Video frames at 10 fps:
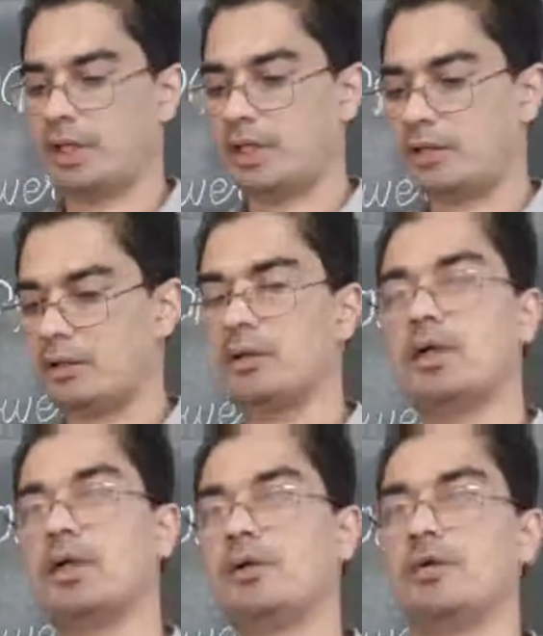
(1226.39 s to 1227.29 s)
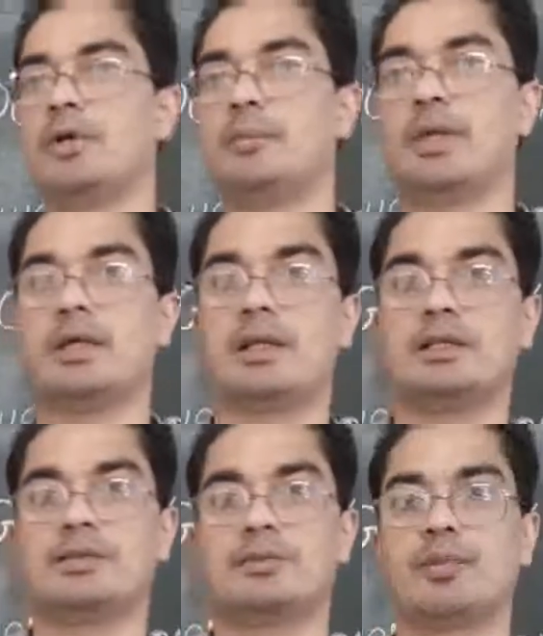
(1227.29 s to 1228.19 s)
They are
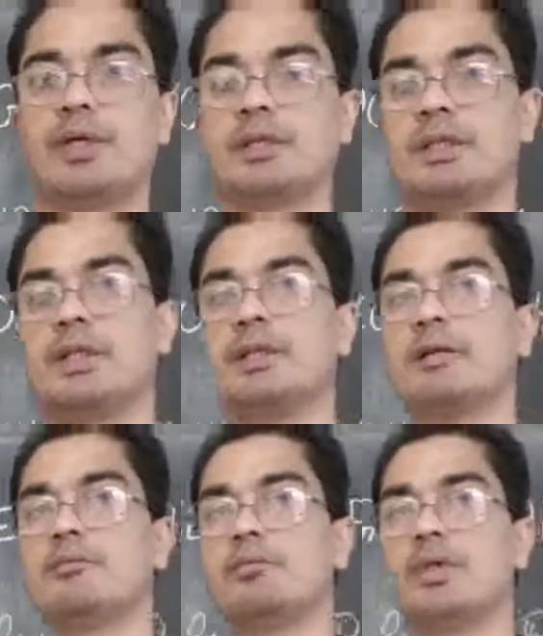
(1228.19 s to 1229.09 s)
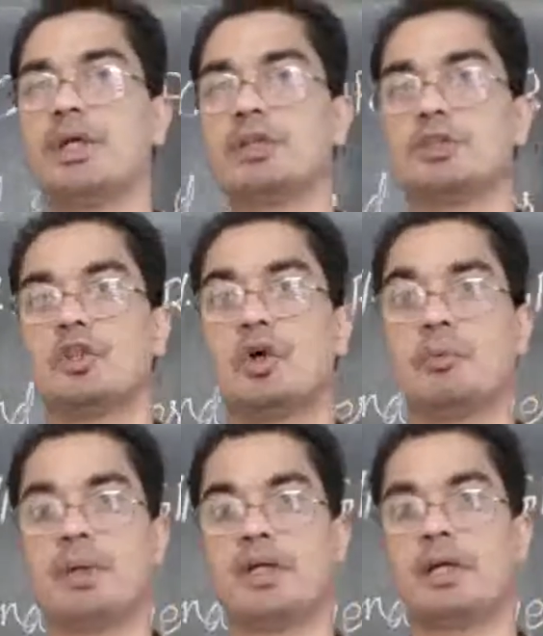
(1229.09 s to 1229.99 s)
minerals, but in them there is
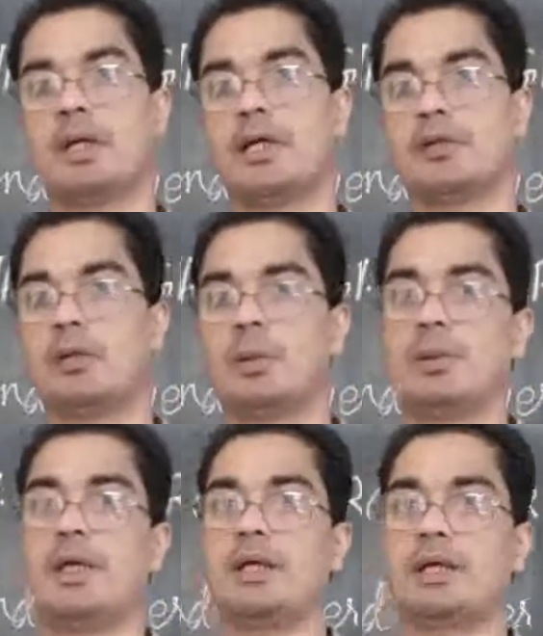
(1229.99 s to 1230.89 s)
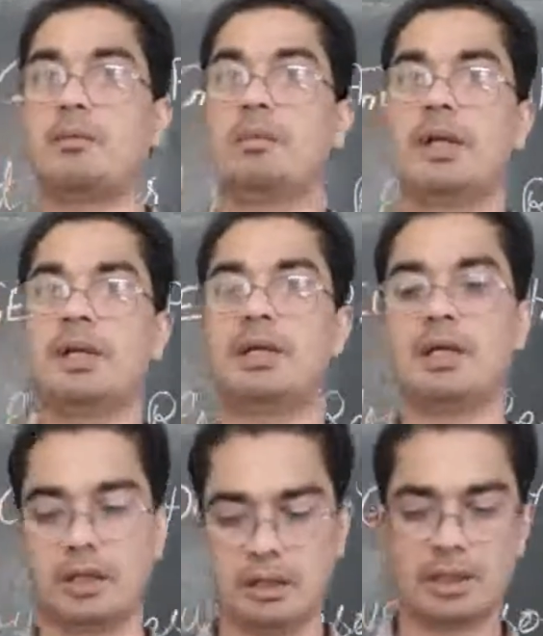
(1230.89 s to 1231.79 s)
no metal at all. They are
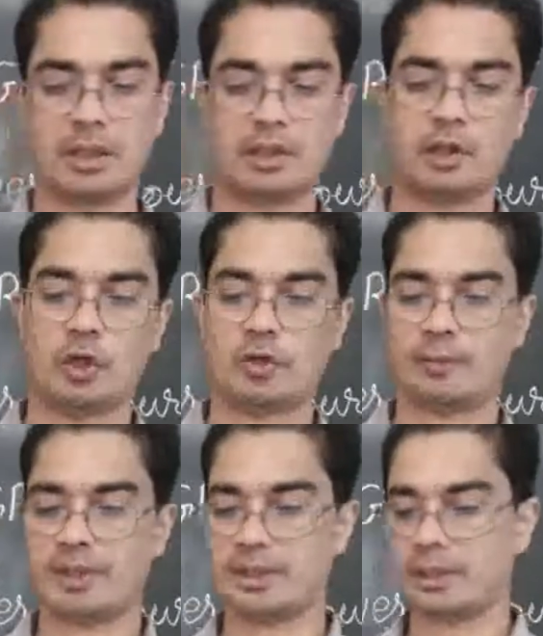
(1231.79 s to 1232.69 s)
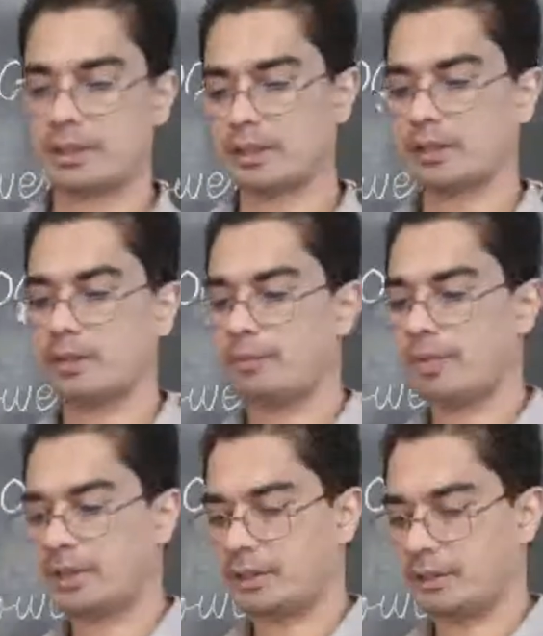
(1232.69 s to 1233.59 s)
completely
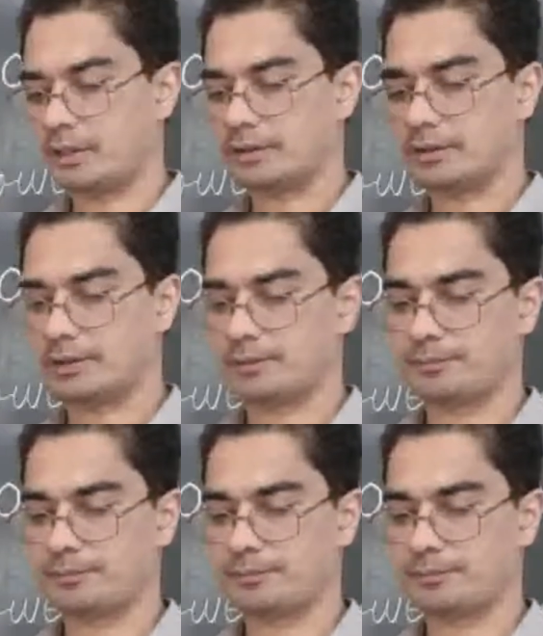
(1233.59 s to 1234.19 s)
non-metallic minerals.